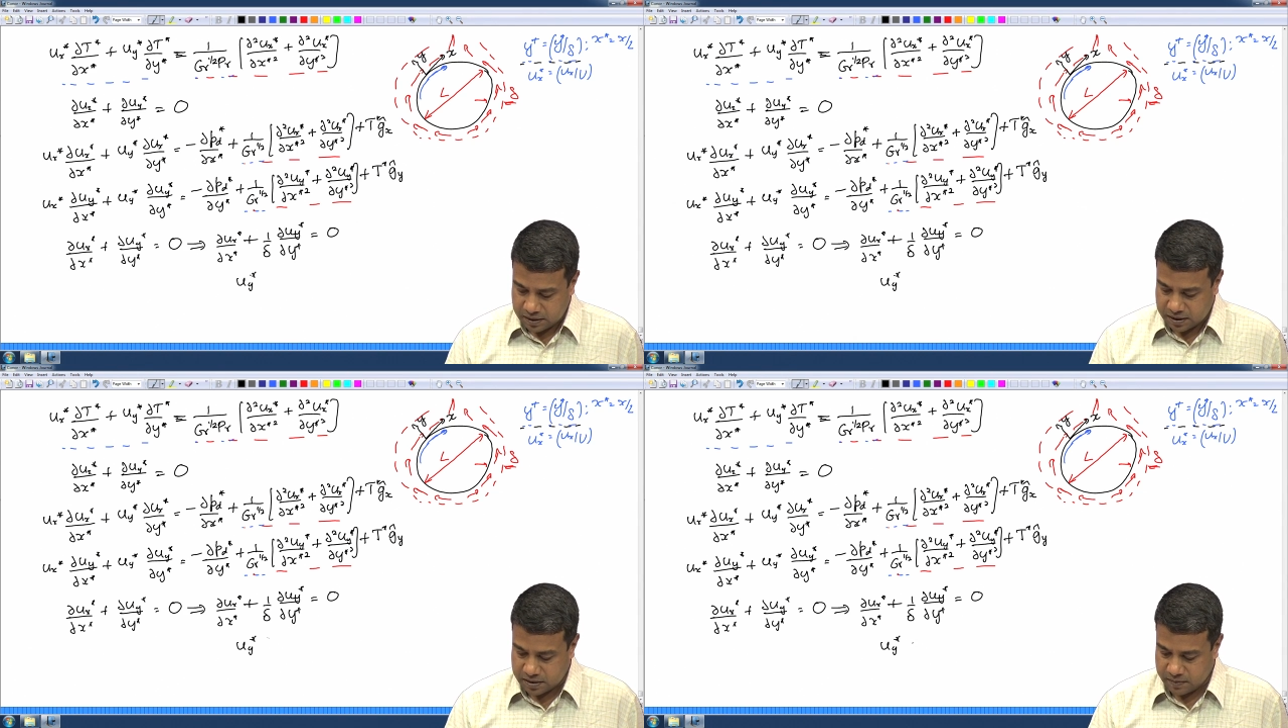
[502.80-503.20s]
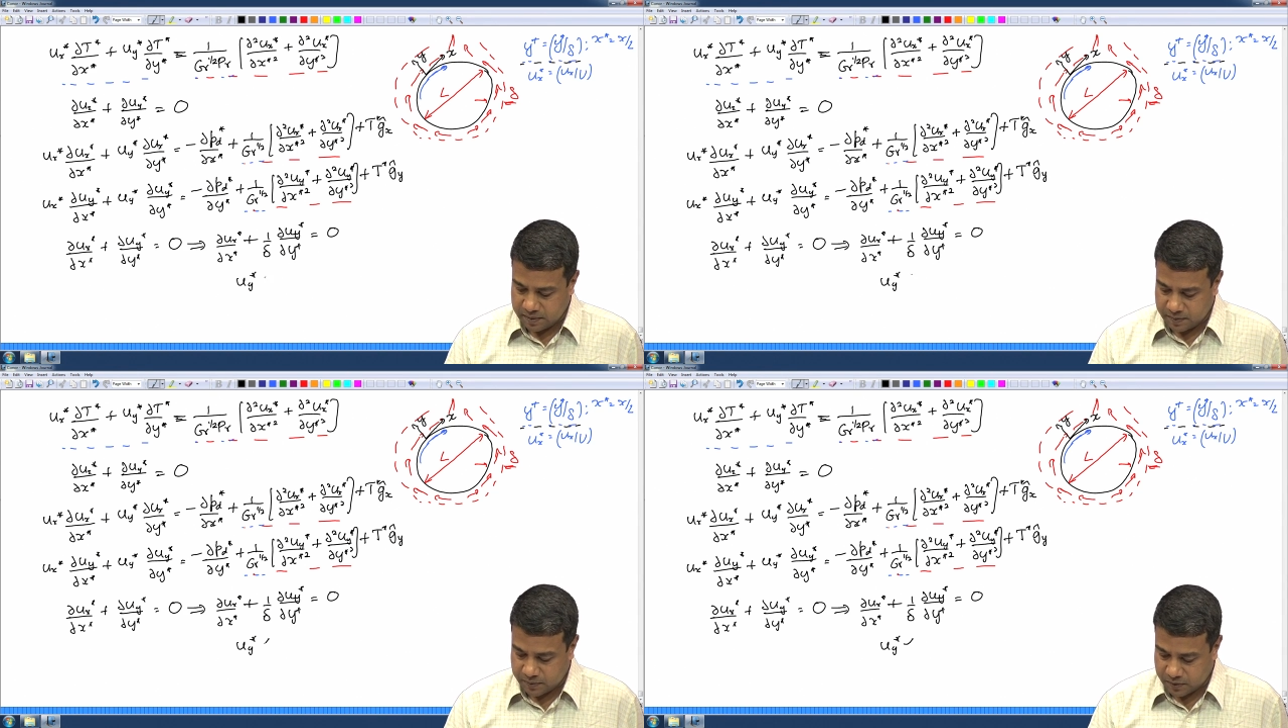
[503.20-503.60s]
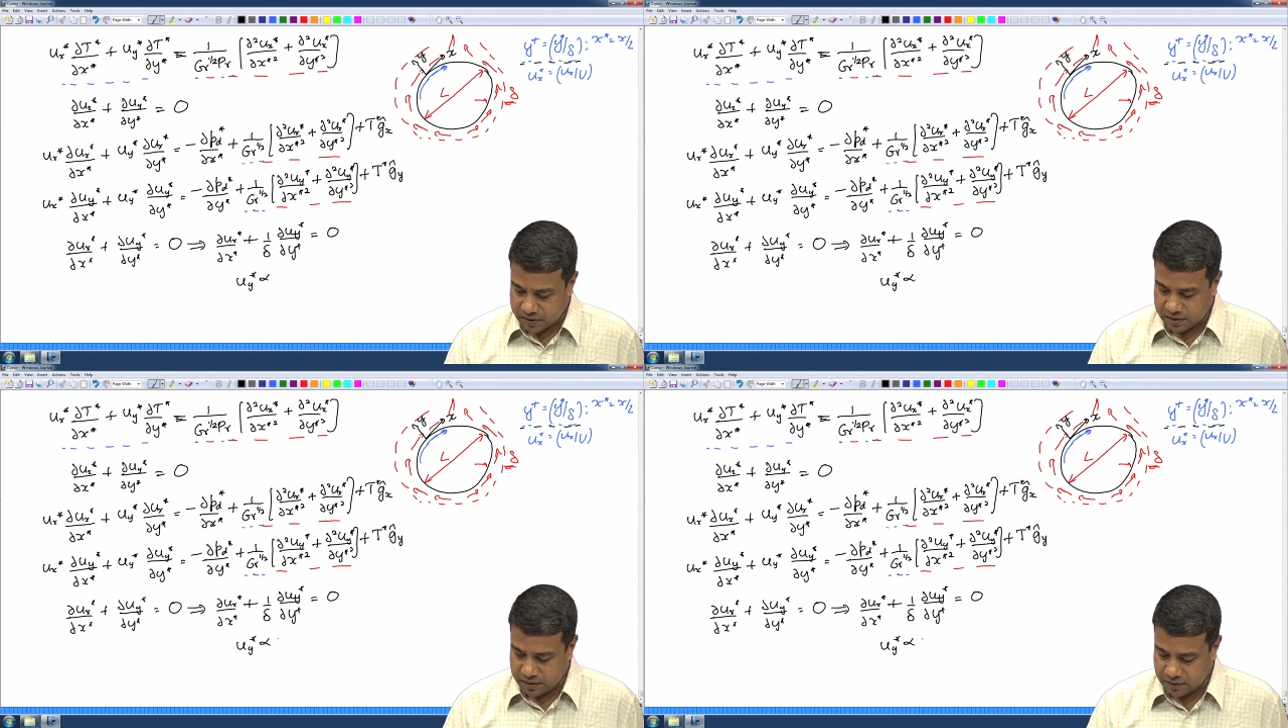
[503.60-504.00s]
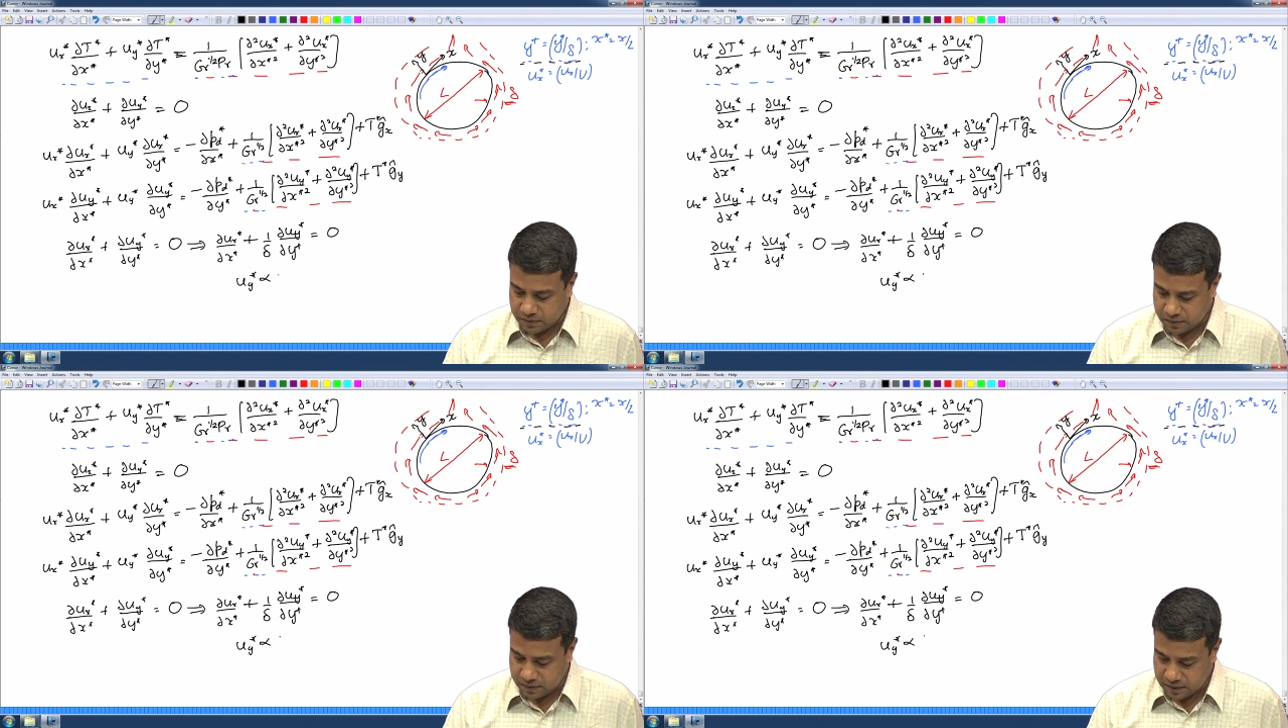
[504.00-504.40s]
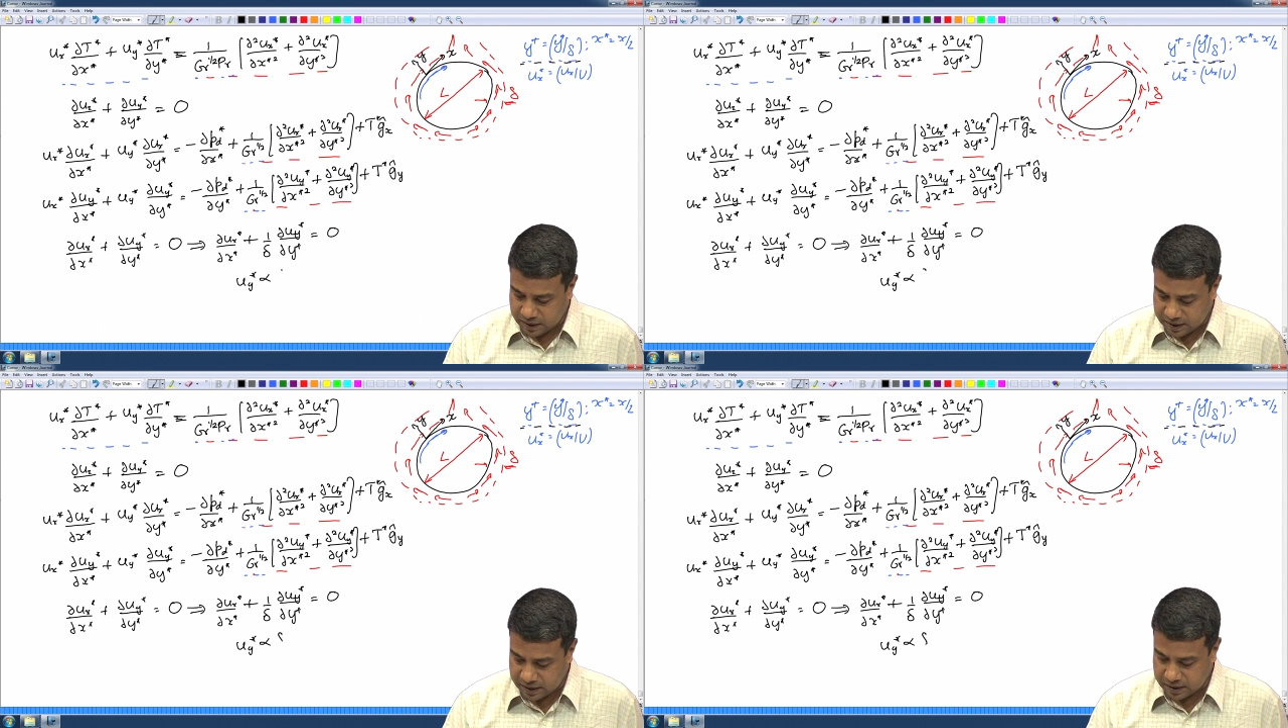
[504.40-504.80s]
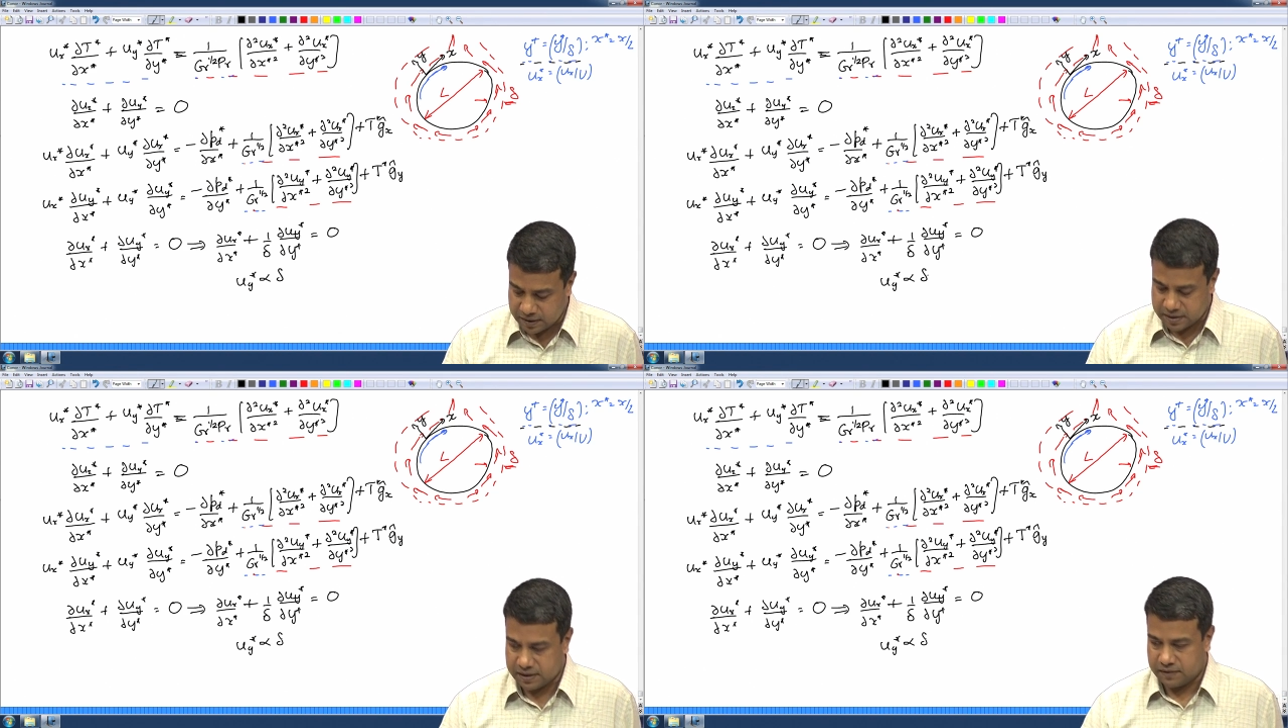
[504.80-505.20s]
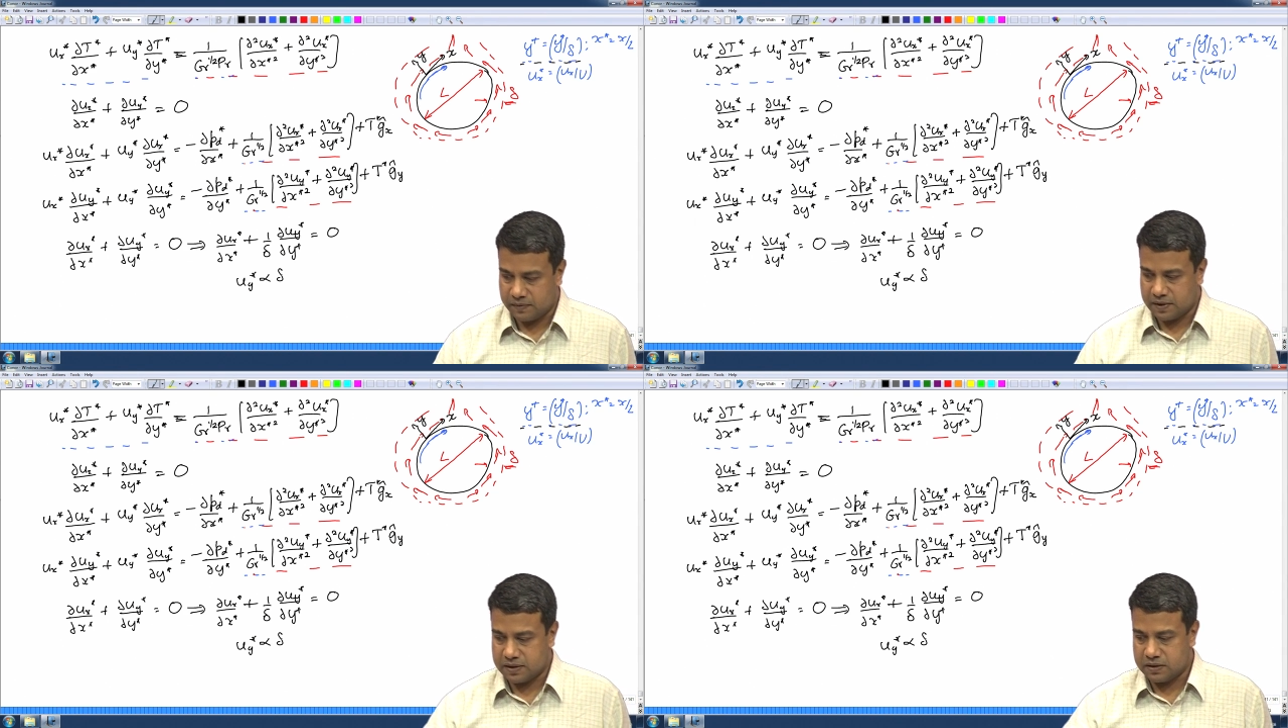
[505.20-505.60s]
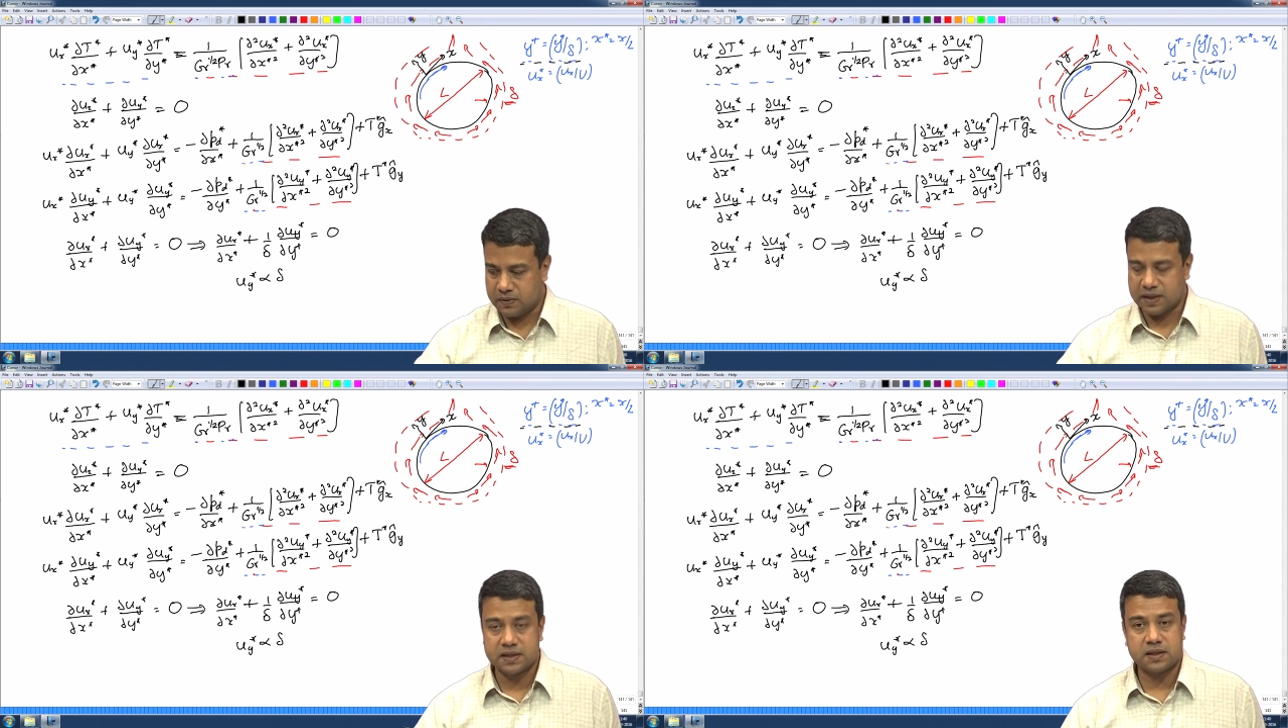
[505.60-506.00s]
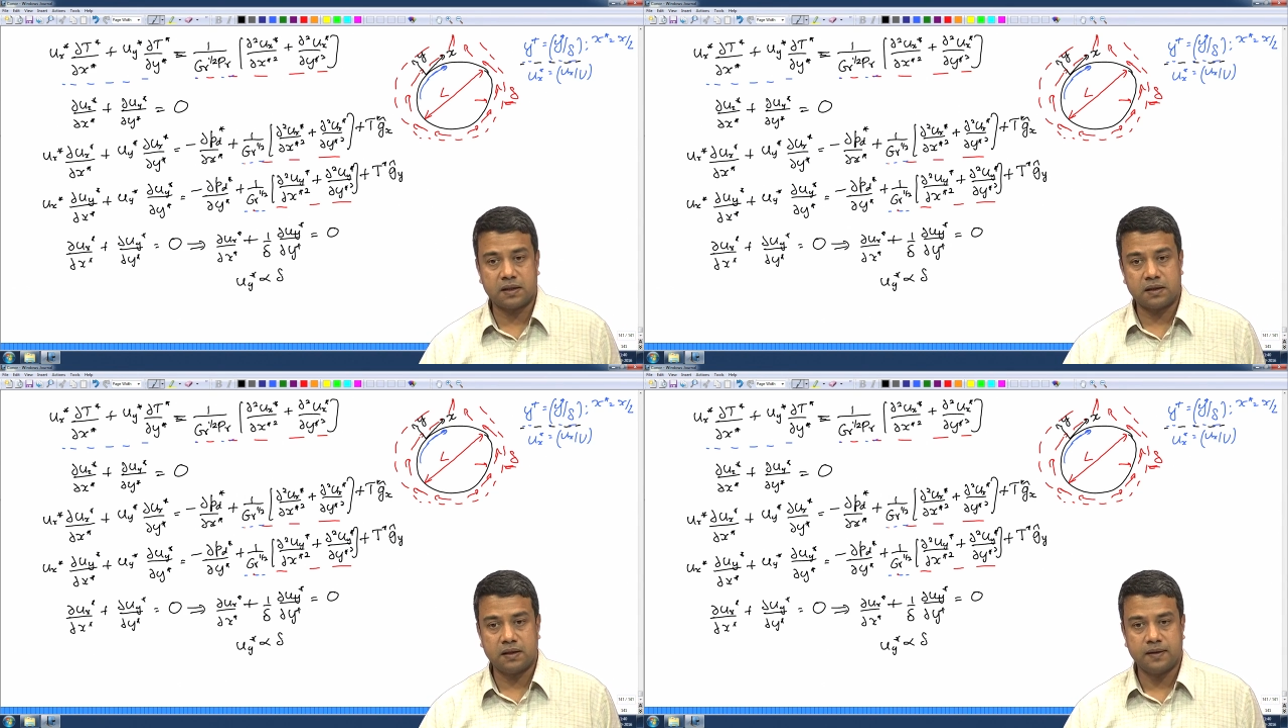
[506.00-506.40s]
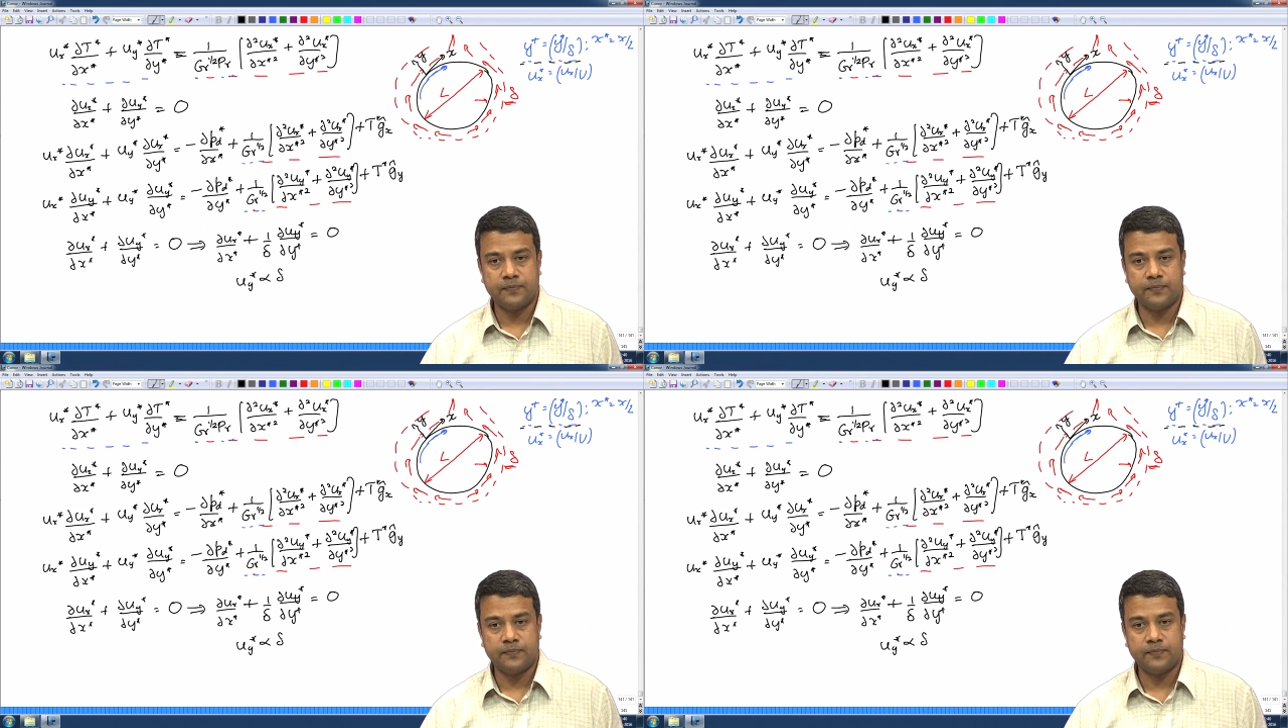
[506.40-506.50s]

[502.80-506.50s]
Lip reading: has to be proportional to delta itself, because ux star